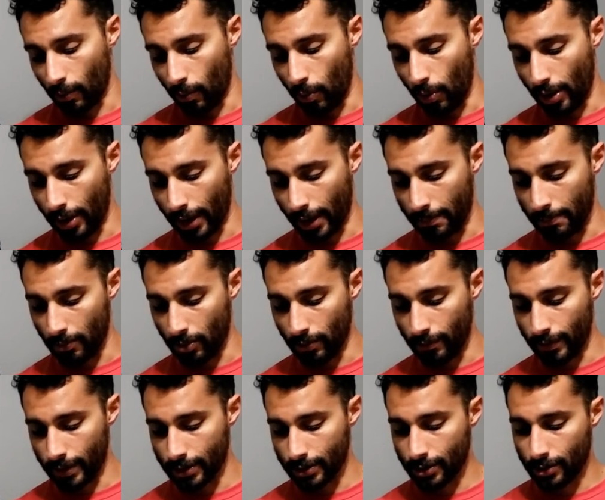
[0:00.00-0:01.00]
what I
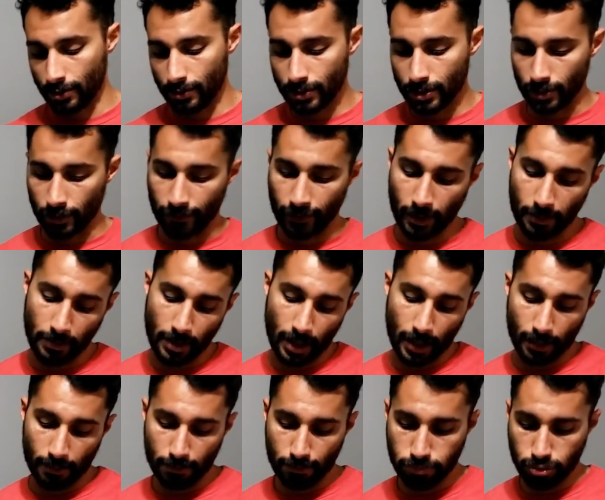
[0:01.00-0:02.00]
move it to, so if I'm
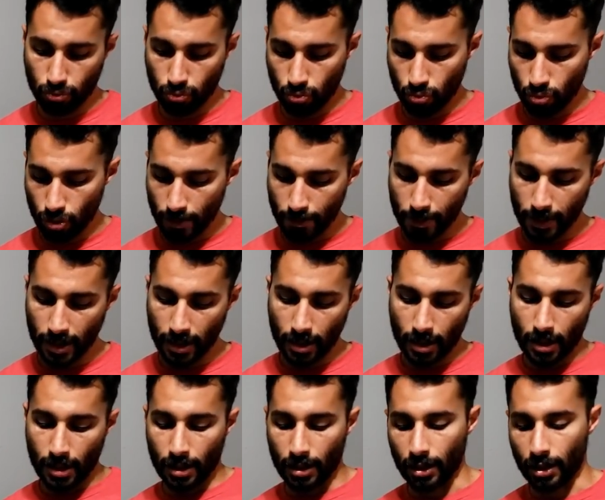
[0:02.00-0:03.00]
like,
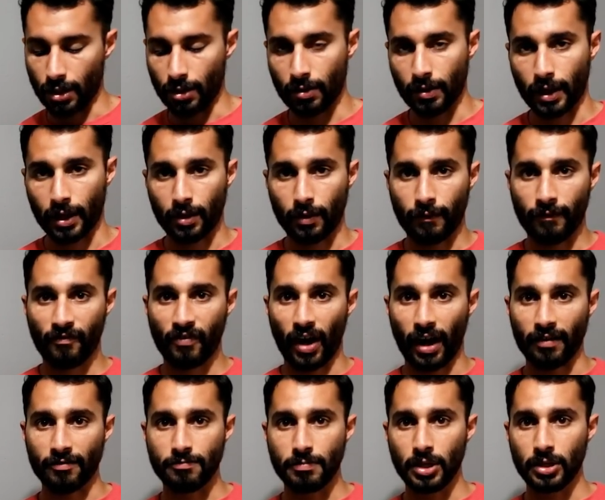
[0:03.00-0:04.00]
you know, I go
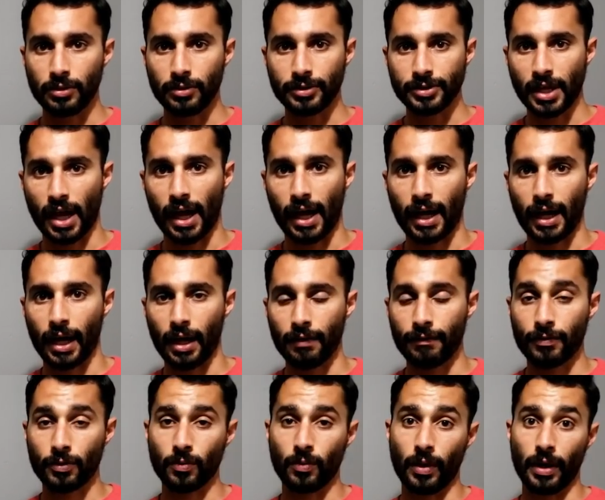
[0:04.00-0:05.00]
five mils high
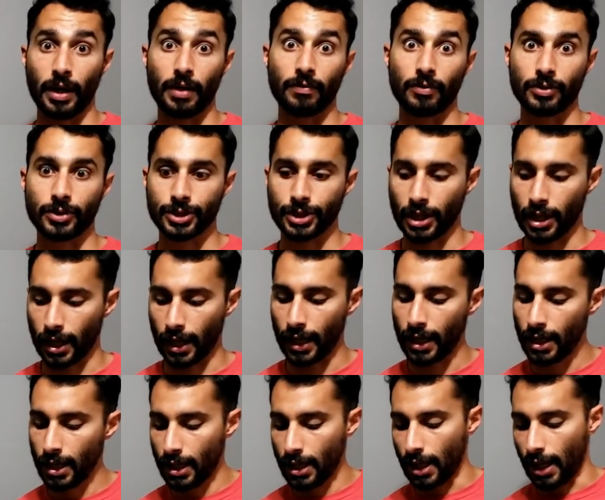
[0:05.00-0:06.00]
for whatever shot,
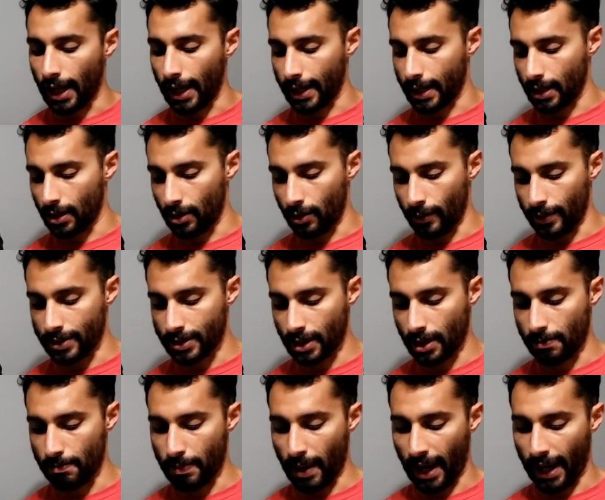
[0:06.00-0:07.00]
I can always
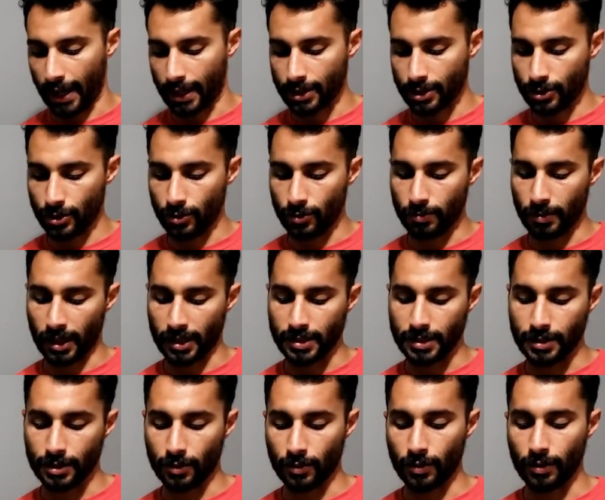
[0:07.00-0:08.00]
come back to my
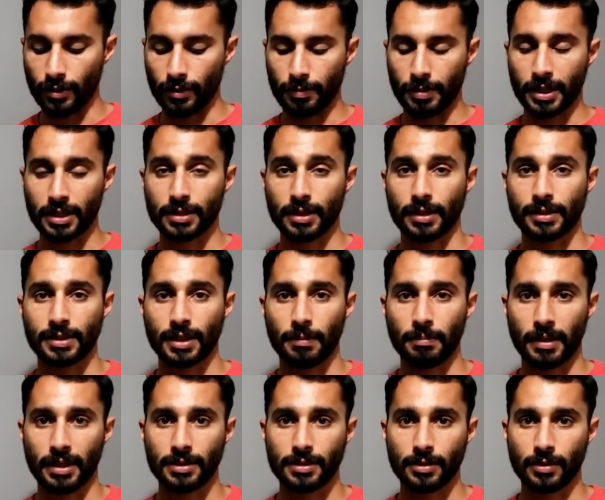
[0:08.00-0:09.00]
zero because I set
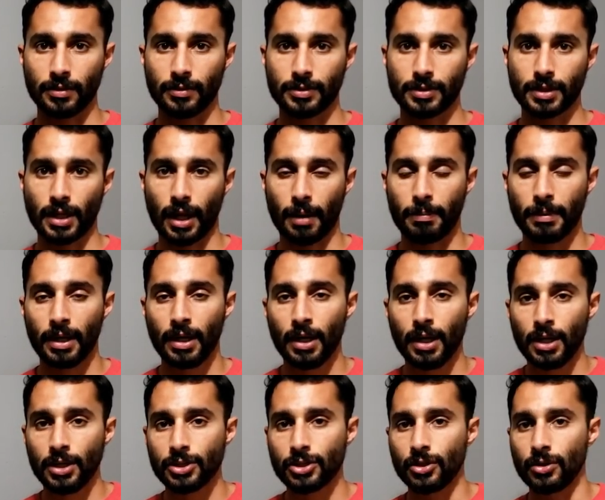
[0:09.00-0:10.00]
my zero stop.
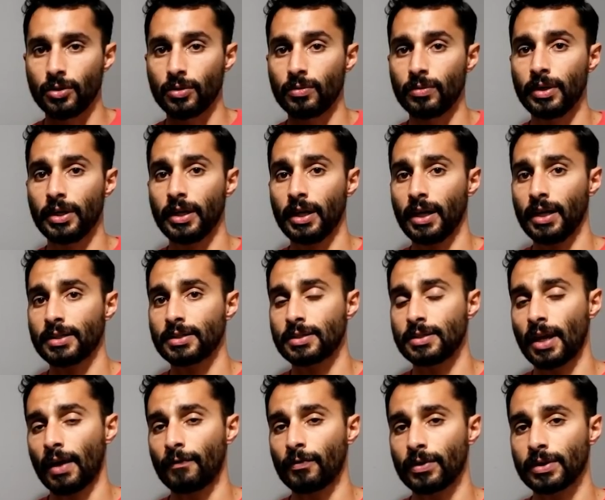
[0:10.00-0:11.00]
So it's
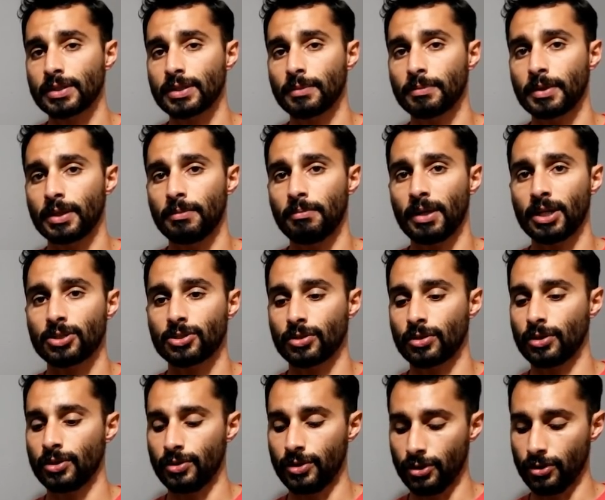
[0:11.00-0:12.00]
definitely something to make sure
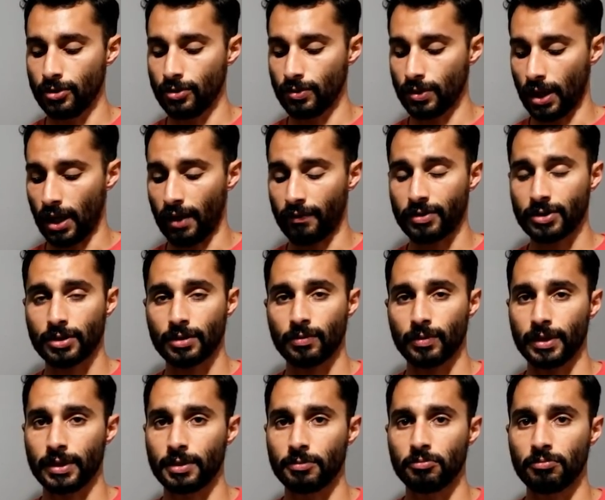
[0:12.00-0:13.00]
you do. Obviously,
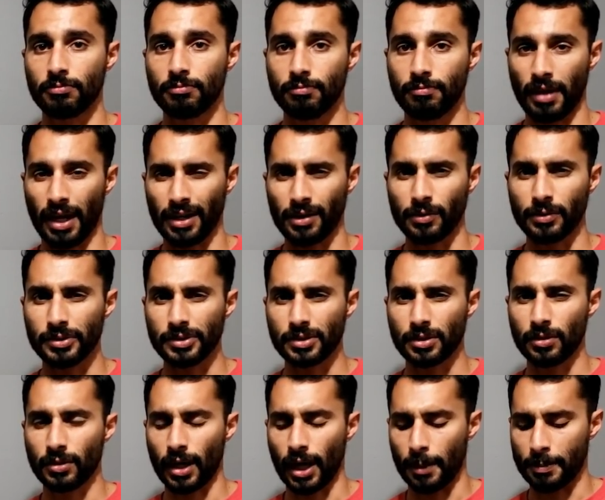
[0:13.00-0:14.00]
read the manuals
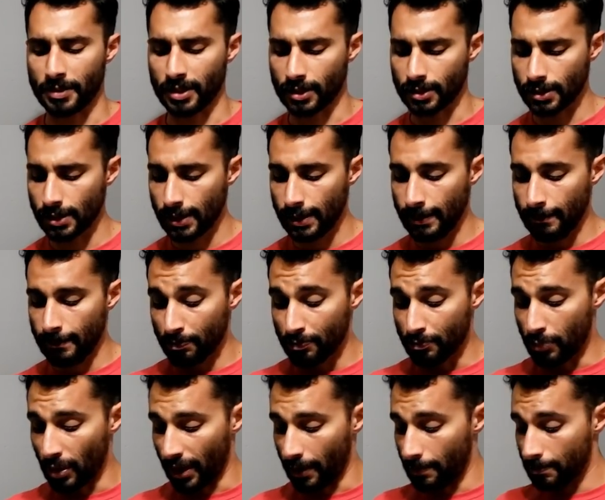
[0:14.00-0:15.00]
to your optics.
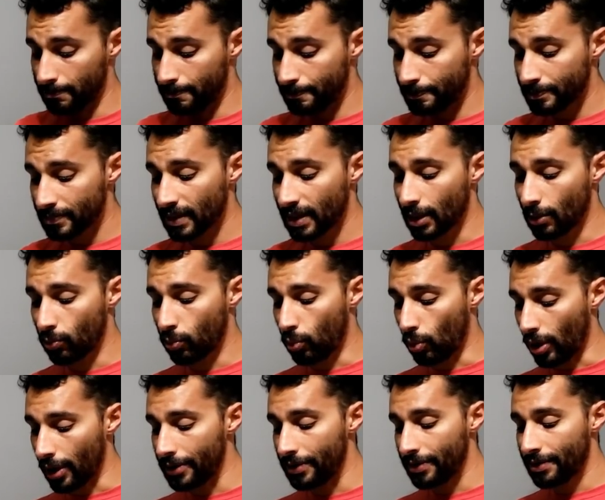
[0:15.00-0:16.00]
But the
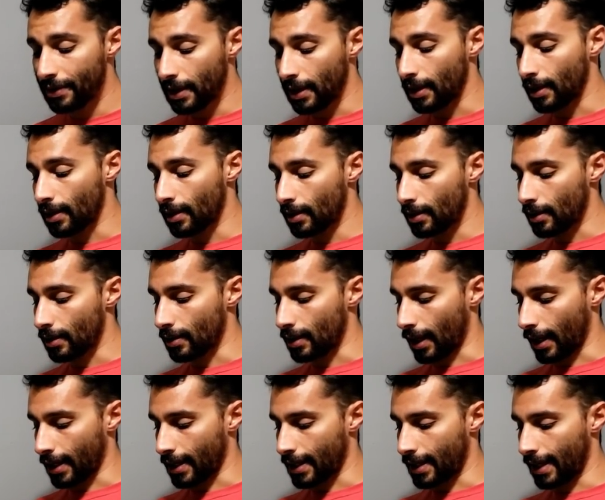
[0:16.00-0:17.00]
one thing
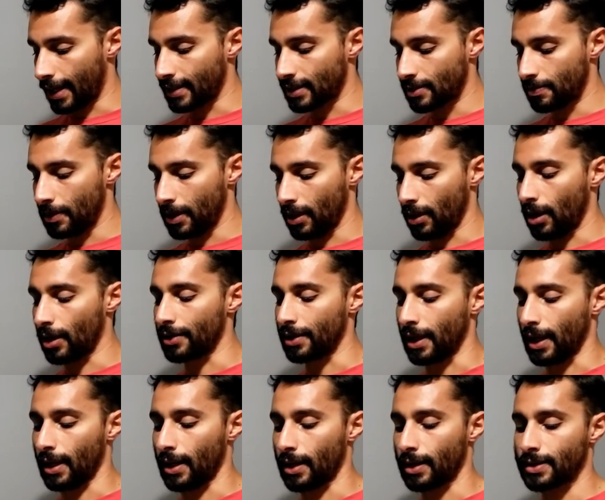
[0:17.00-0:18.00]
that gets me on the
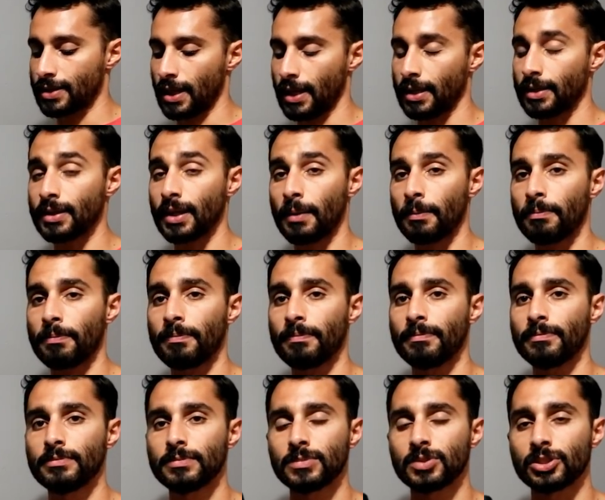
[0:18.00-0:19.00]
NX8 that
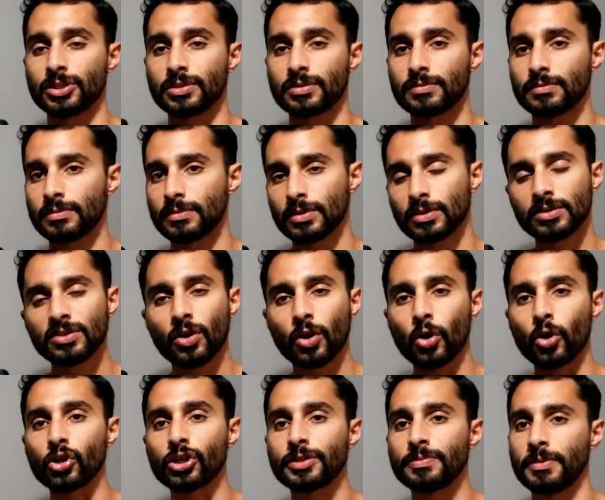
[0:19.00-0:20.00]
just
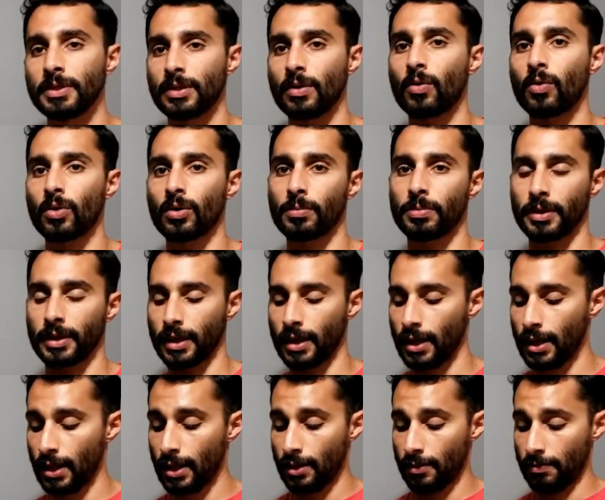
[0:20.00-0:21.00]
irks me horribly
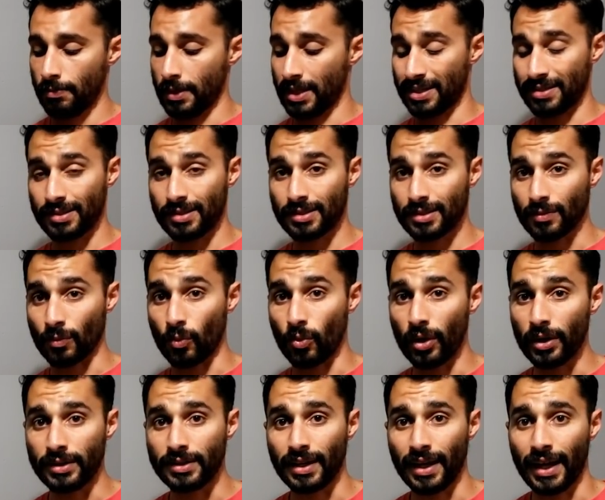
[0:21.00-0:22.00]
because it's a
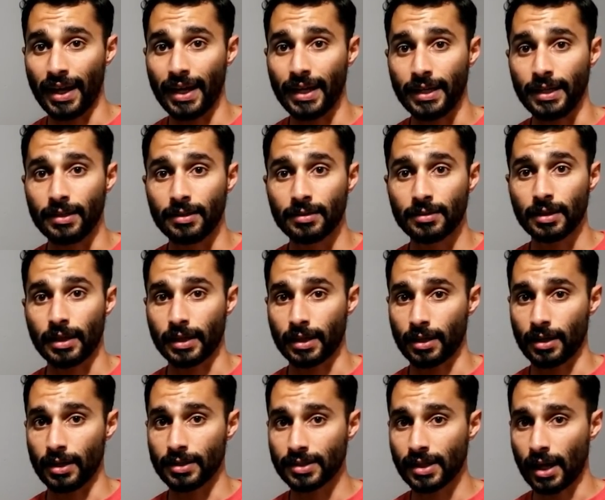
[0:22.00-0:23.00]
1 to 8, like
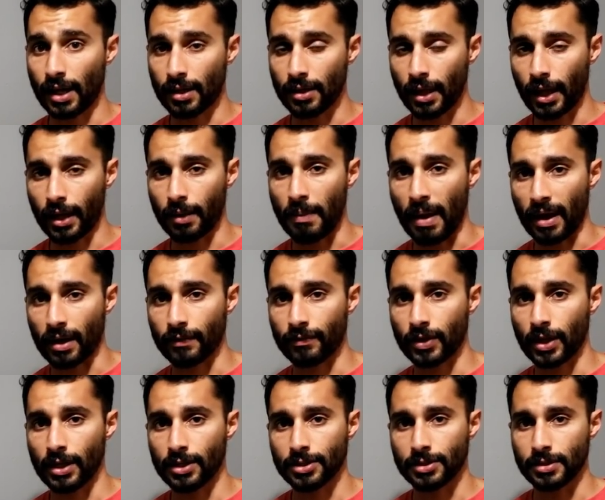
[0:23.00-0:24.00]
it's got a lot of
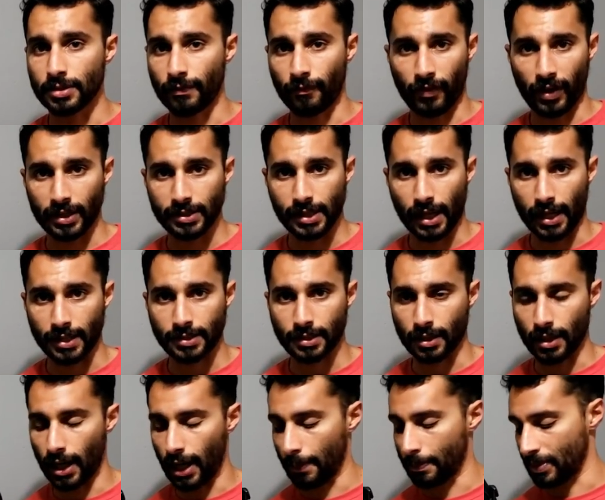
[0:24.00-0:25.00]
magnification. It's a fantastic
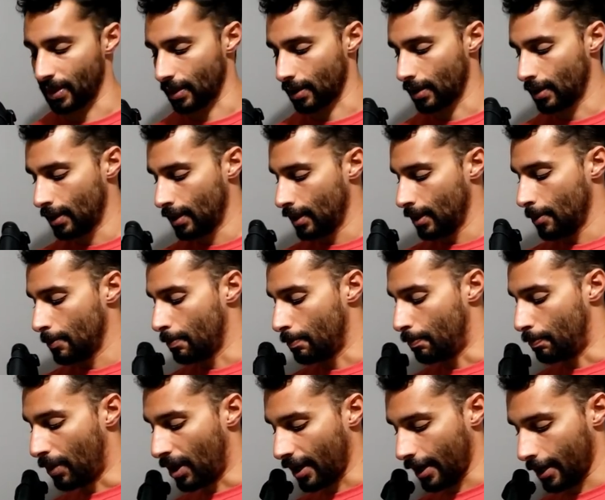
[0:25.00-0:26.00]
optic.
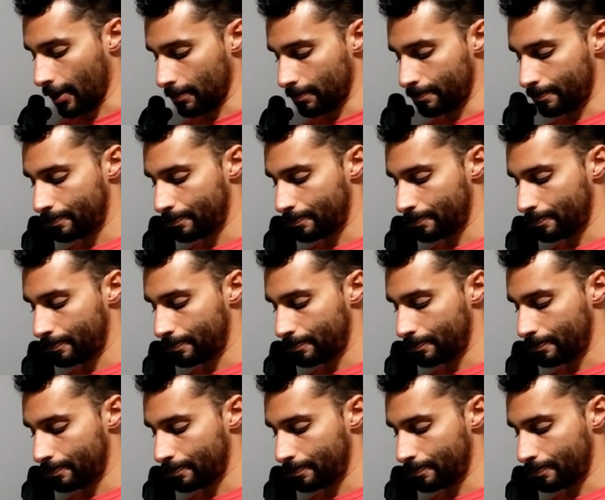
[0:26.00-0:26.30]
But